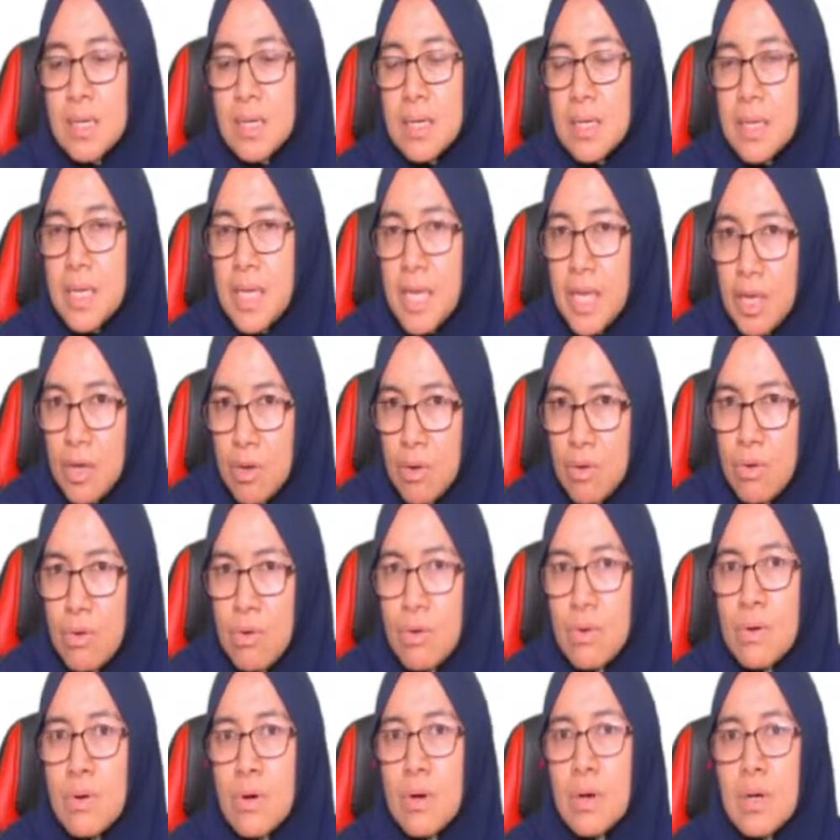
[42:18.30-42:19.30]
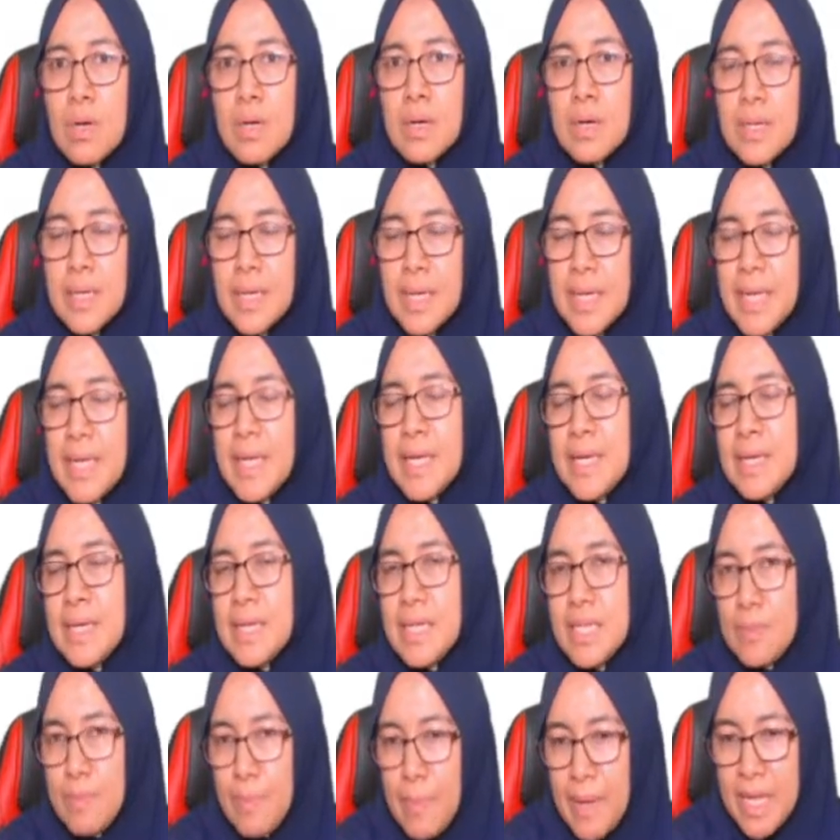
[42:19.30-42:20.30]
Q, D
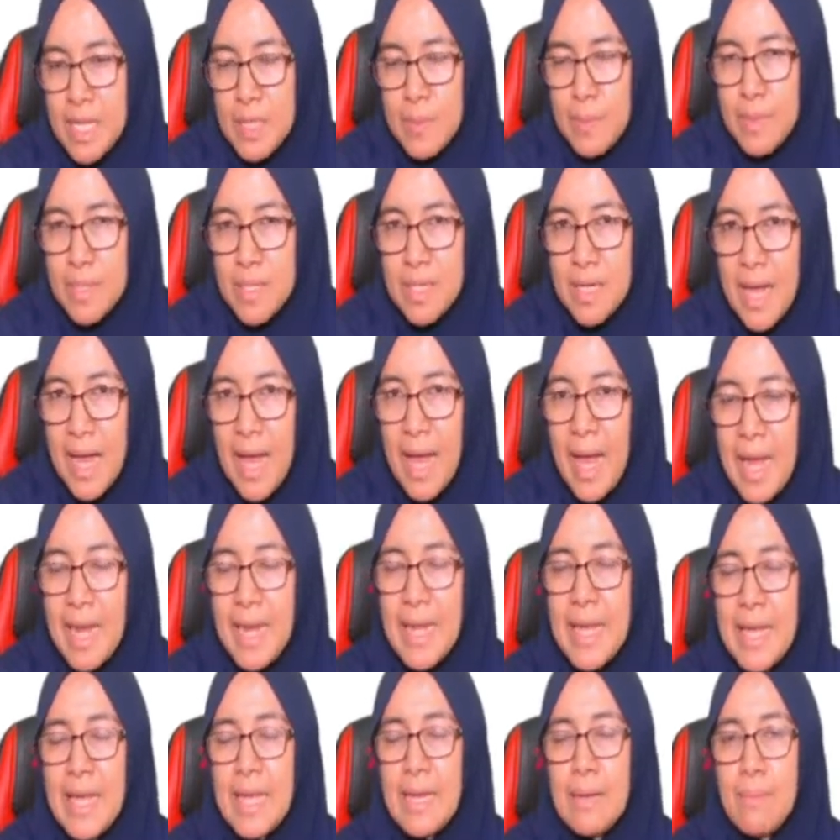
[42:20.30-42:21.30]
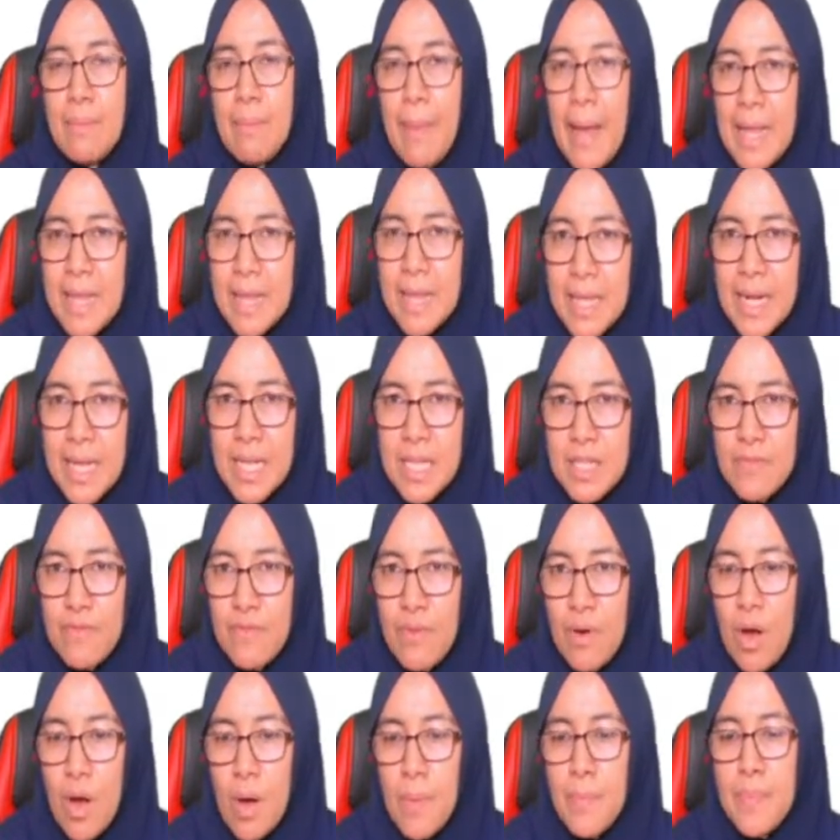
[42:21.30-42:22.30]
displacement. And in matrix
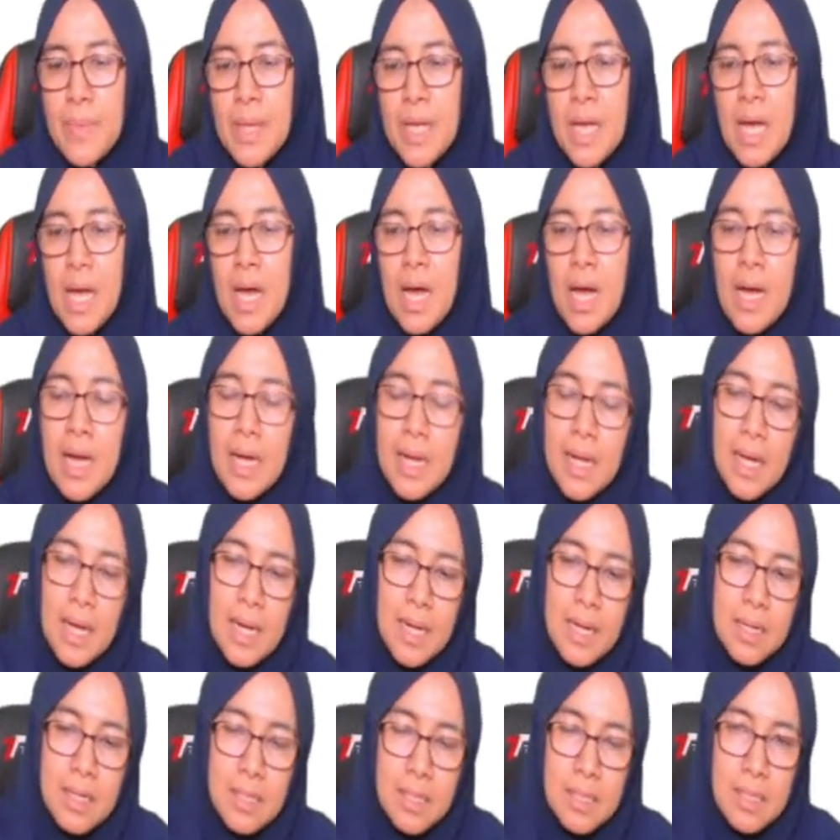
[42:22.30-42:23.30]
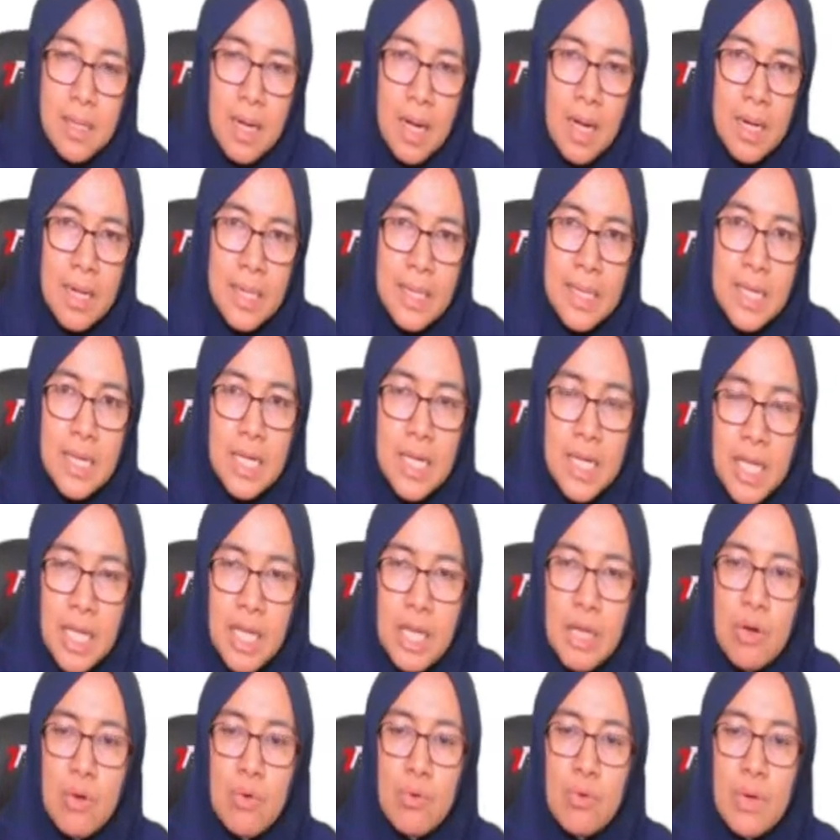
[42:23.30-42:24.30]
form, the
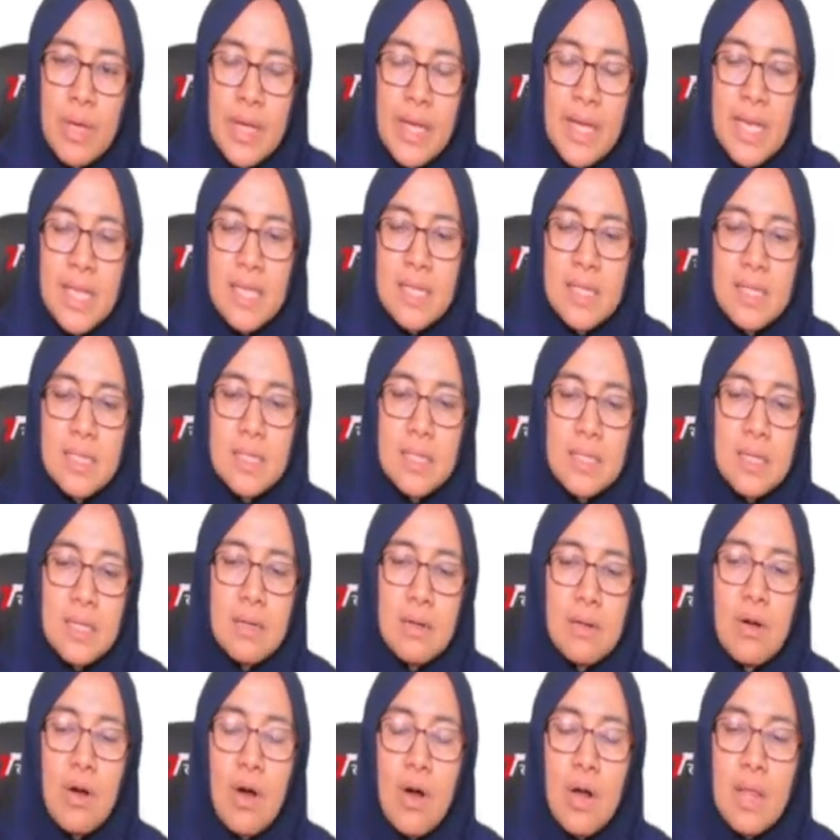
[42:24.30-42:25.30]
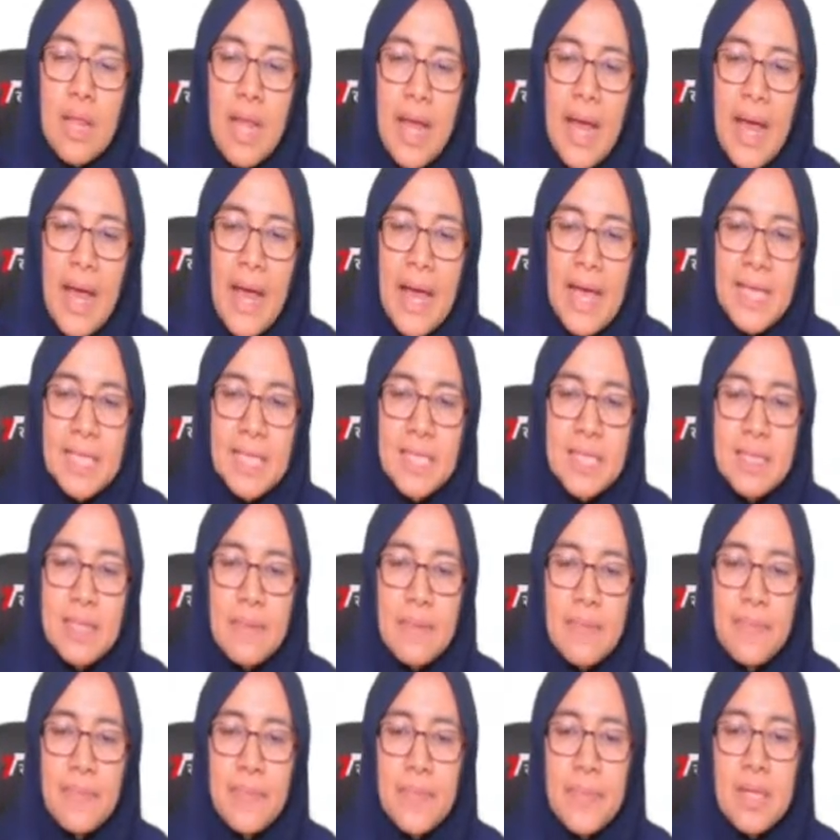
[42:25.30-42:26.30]
Q is called as
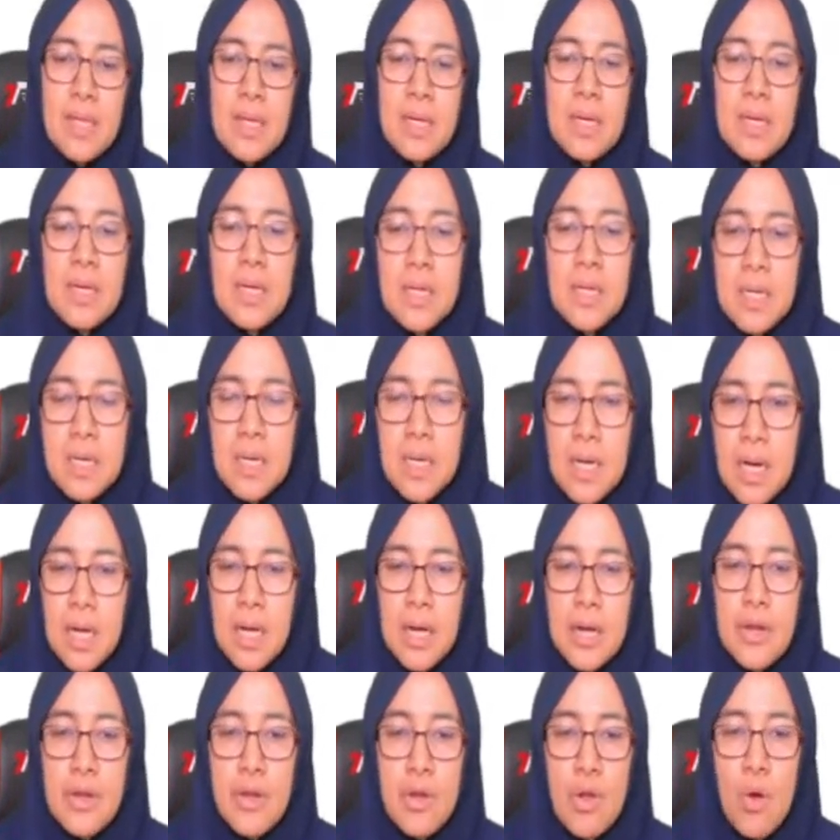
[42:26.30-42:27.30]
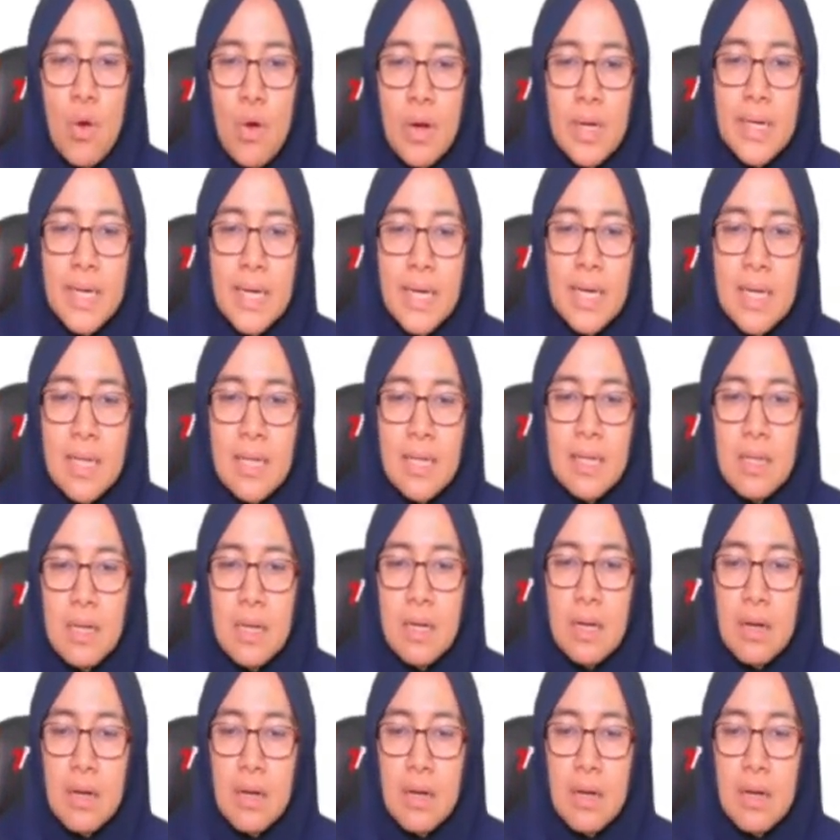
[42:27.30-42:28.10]
nodal